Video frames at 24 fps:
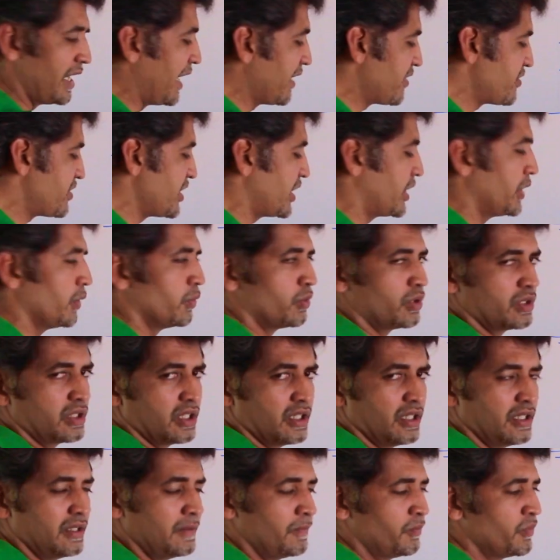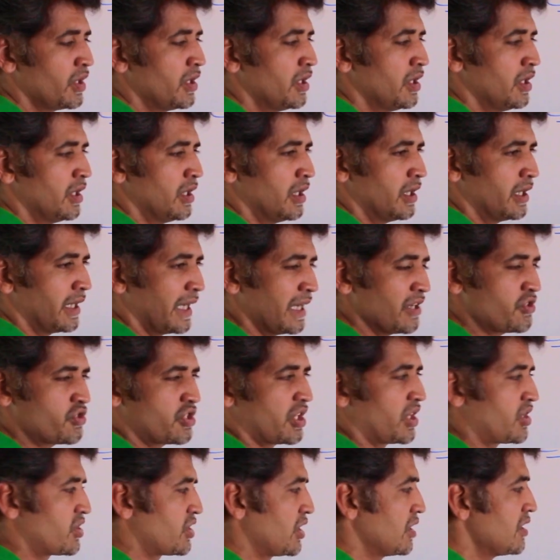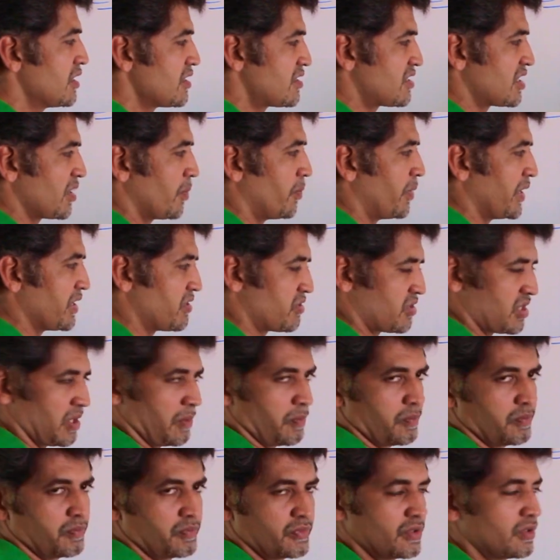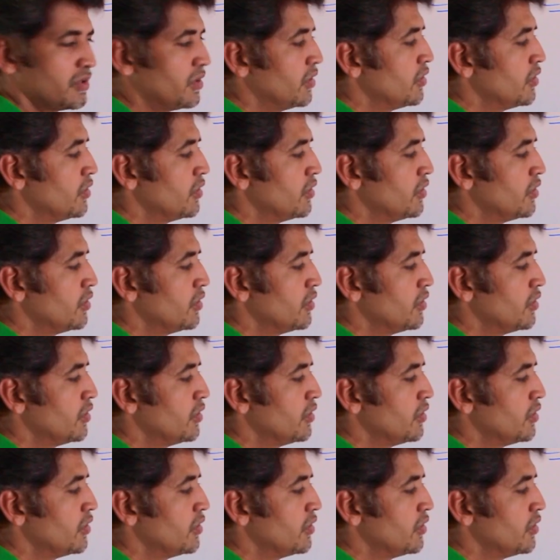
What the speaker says: execute the instruction step by step.